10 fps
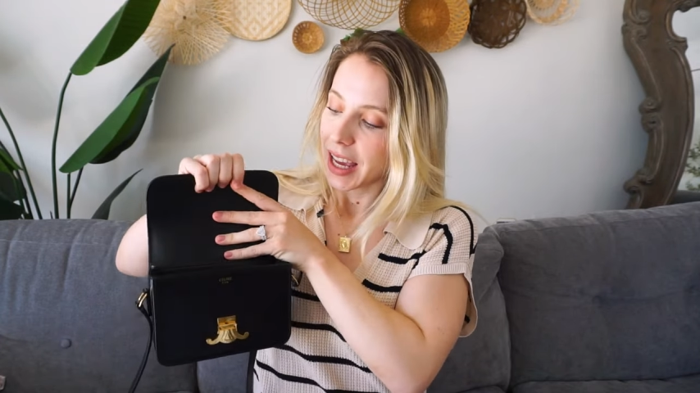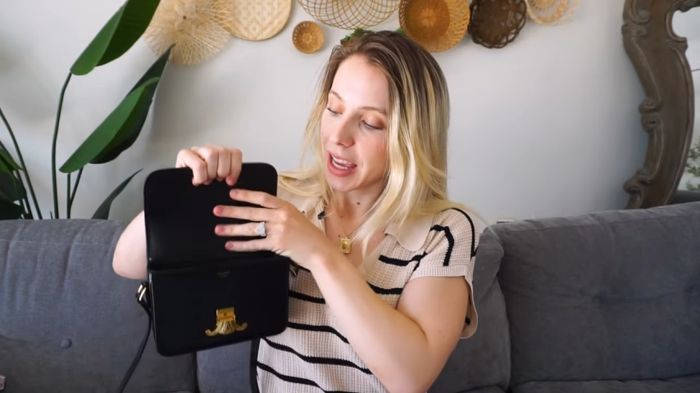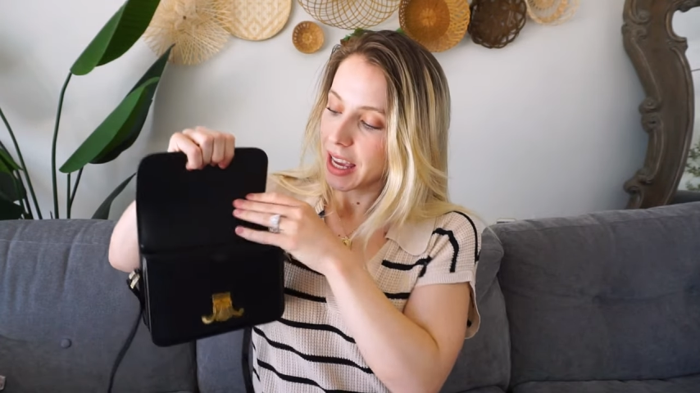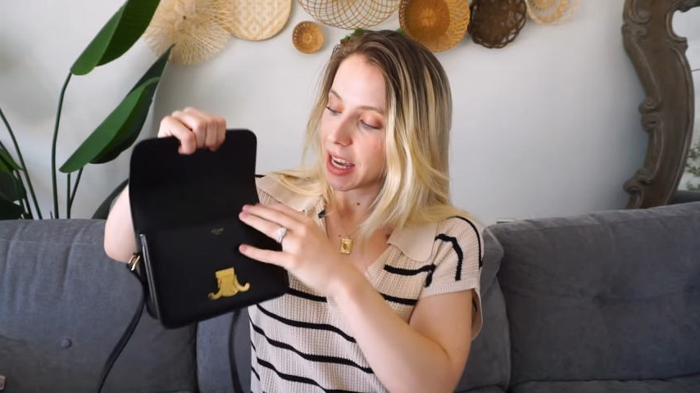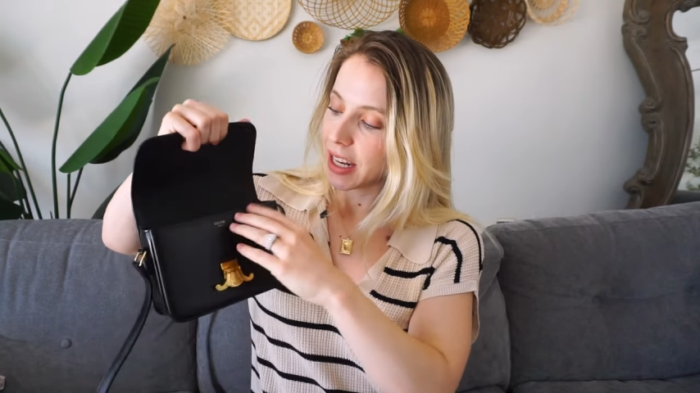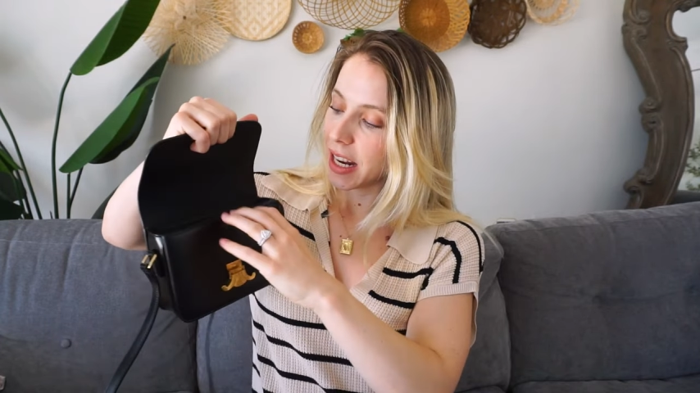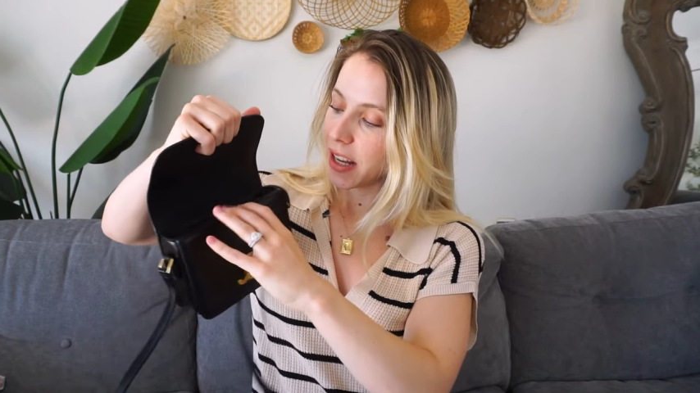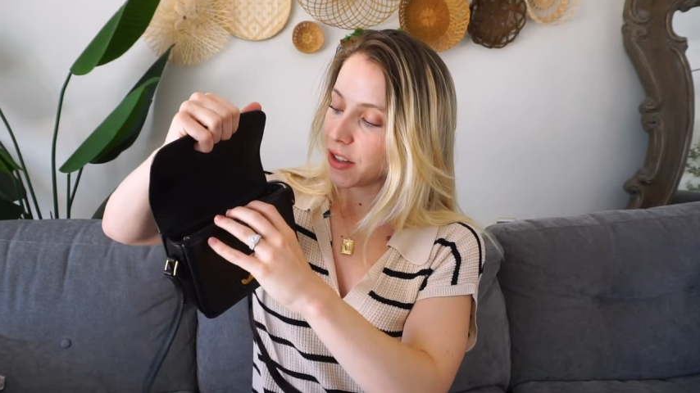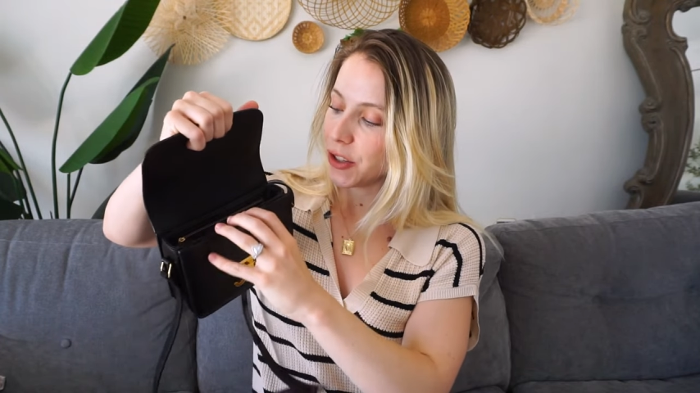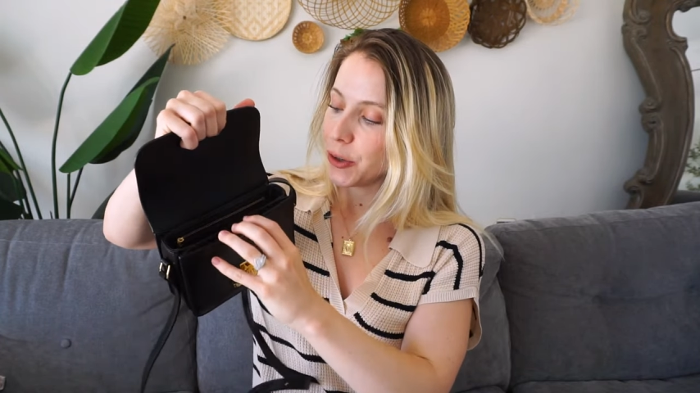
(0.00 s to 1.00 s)
And it
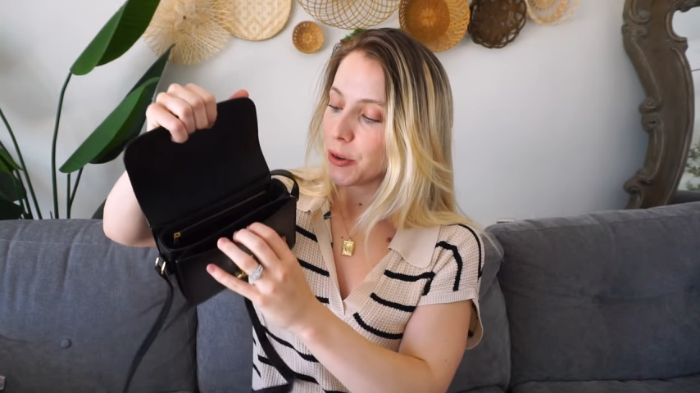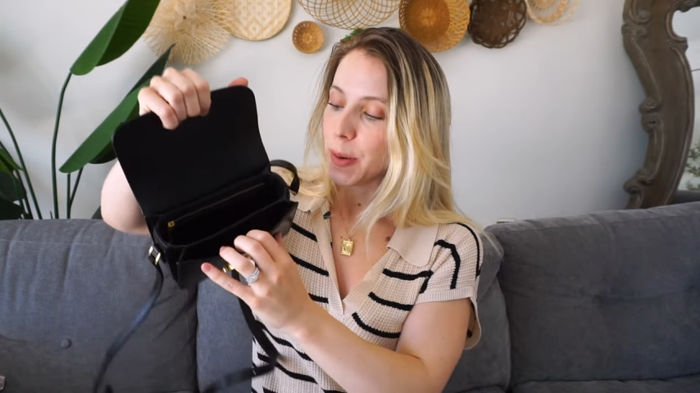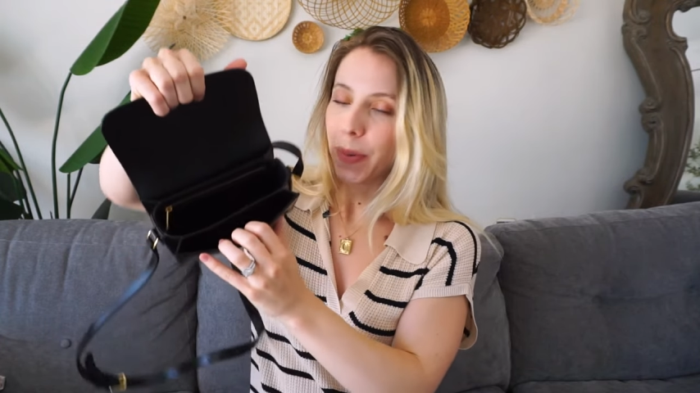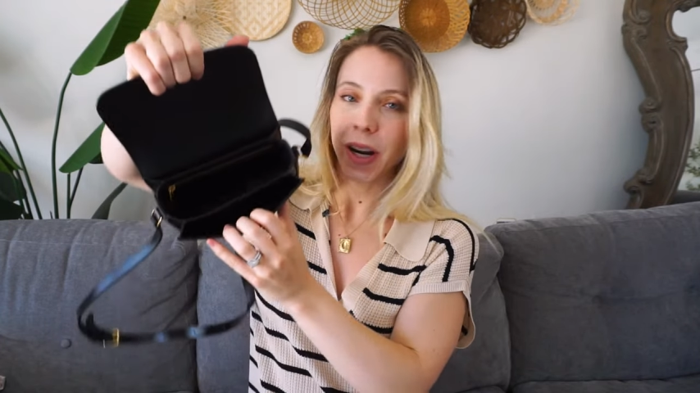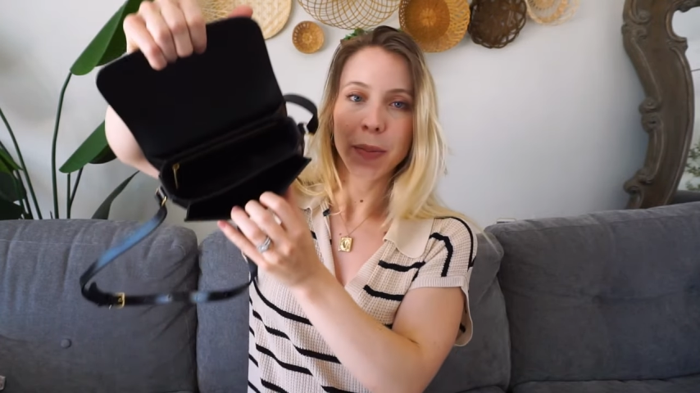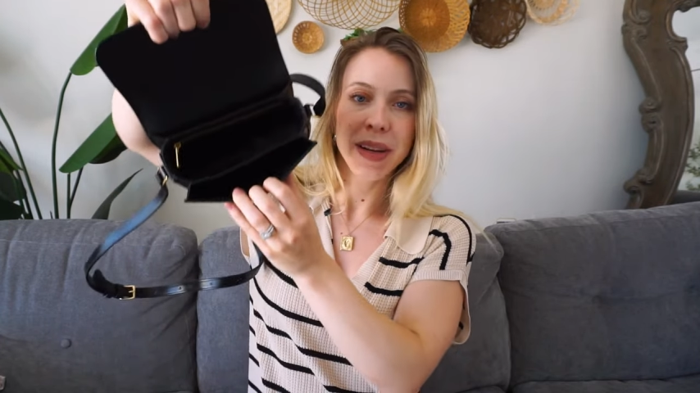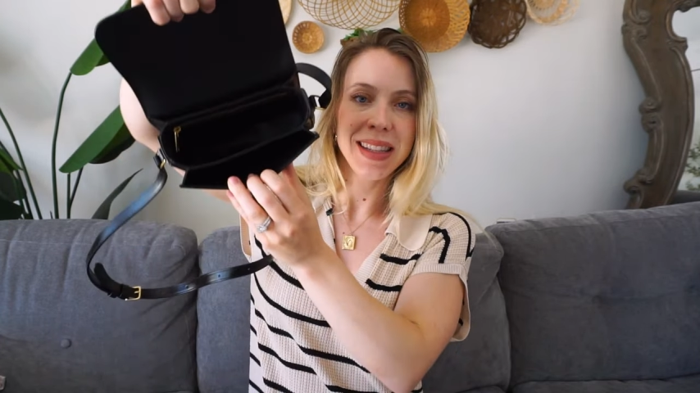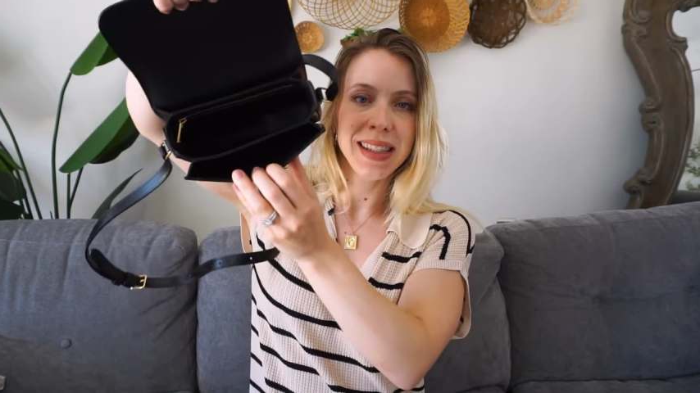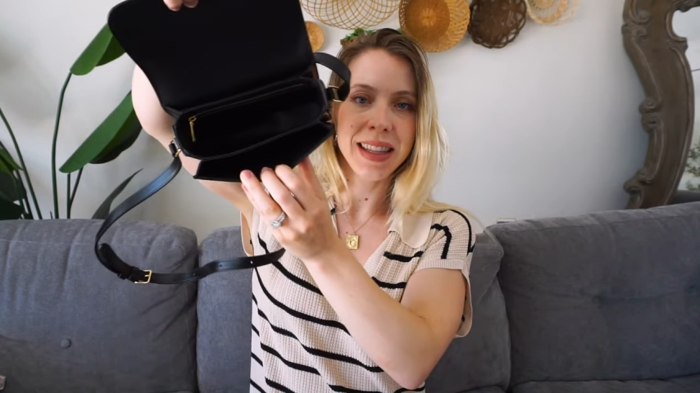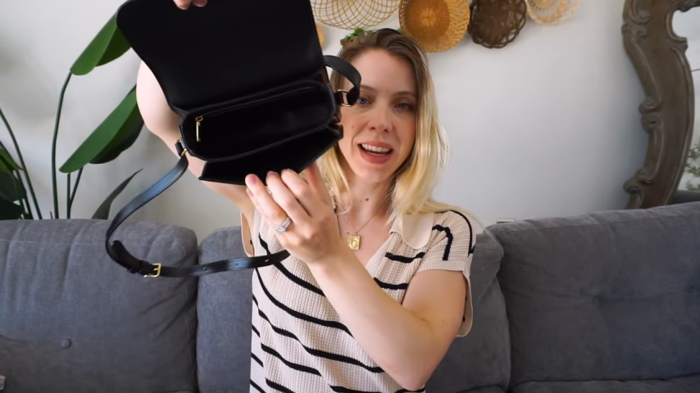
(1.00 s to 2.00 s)
has two
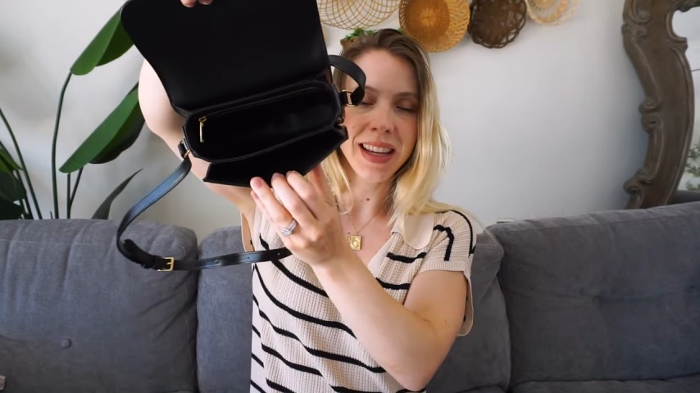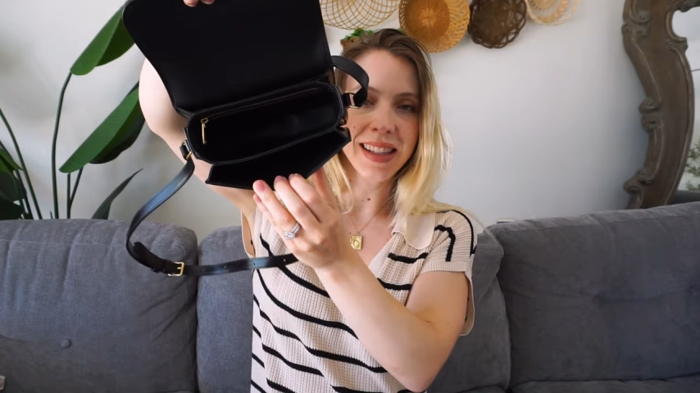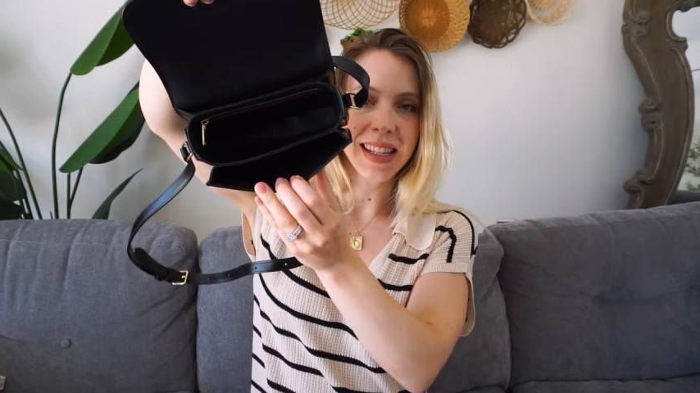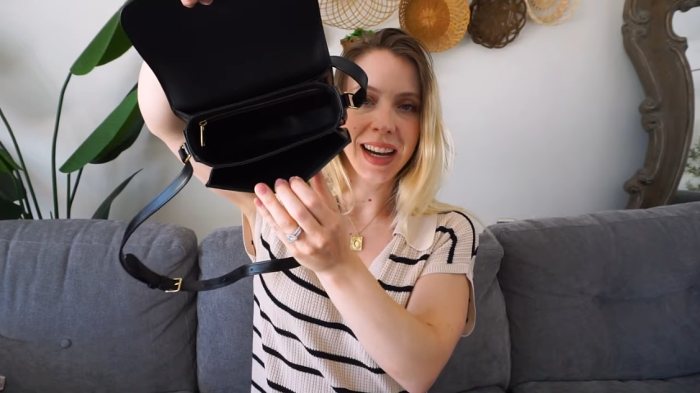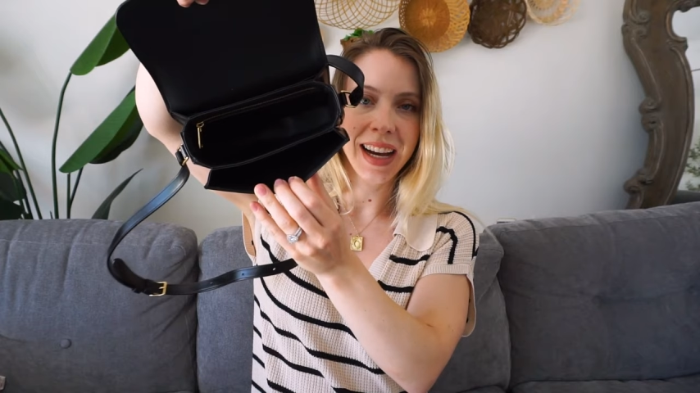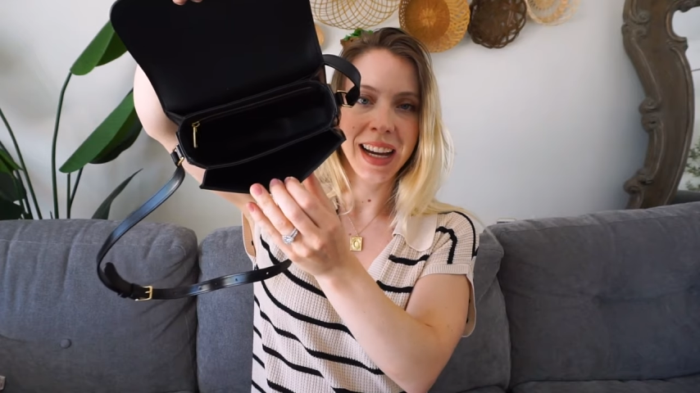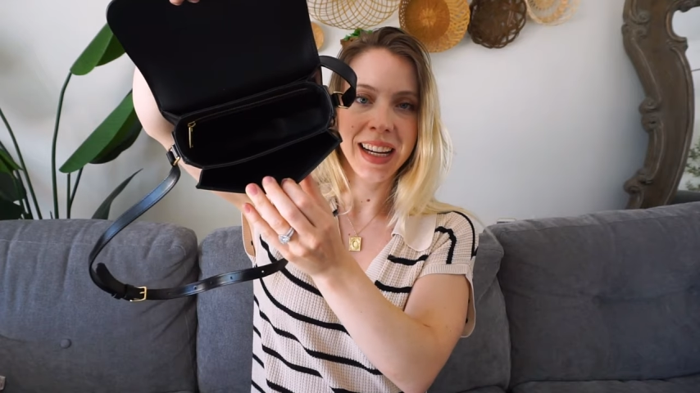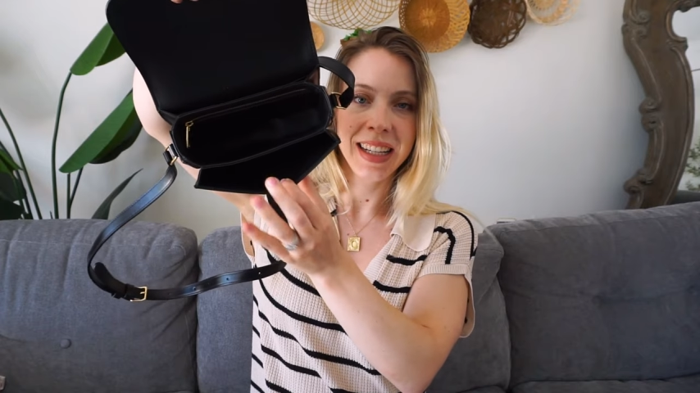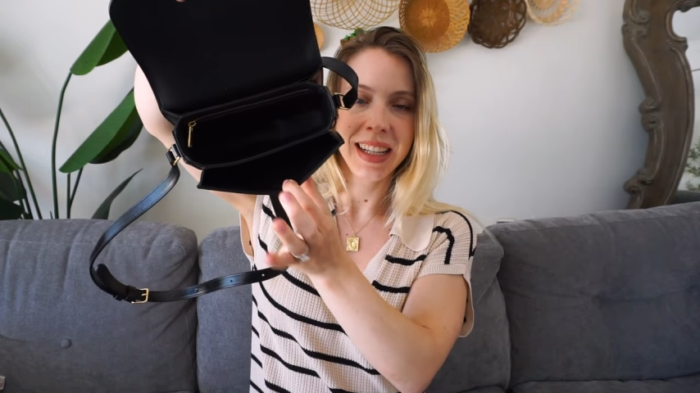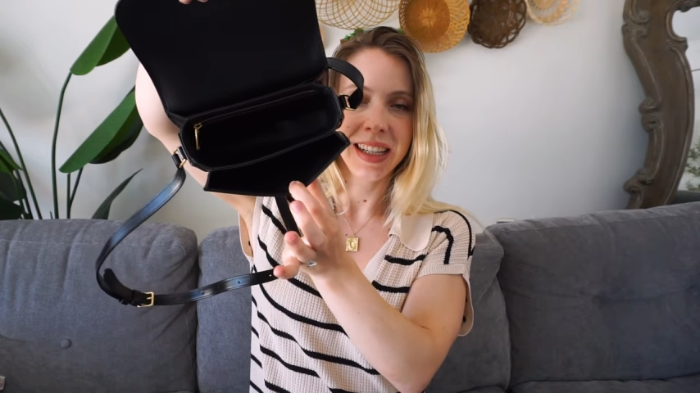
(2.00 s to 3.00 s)
compartments in the
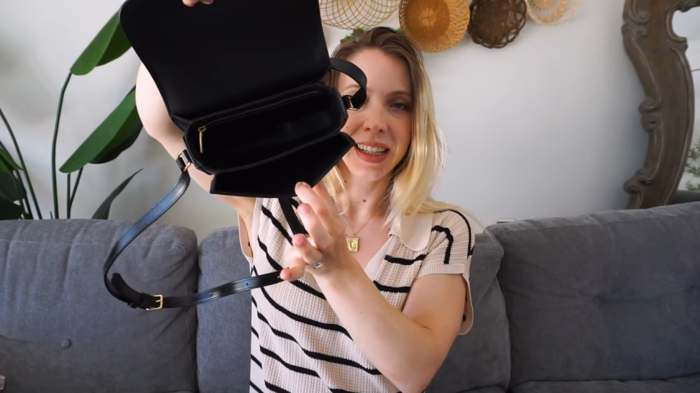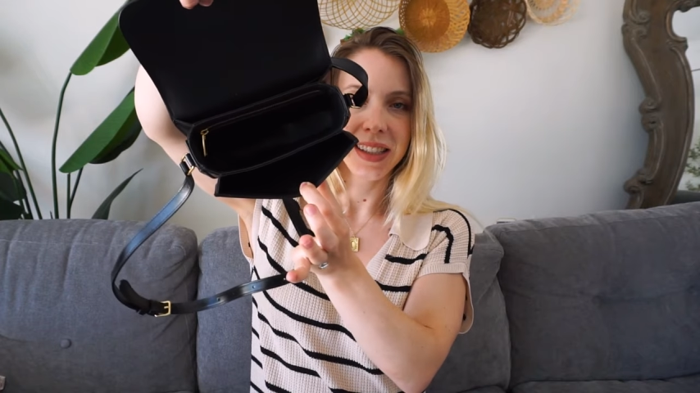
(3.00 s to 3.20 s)
inside.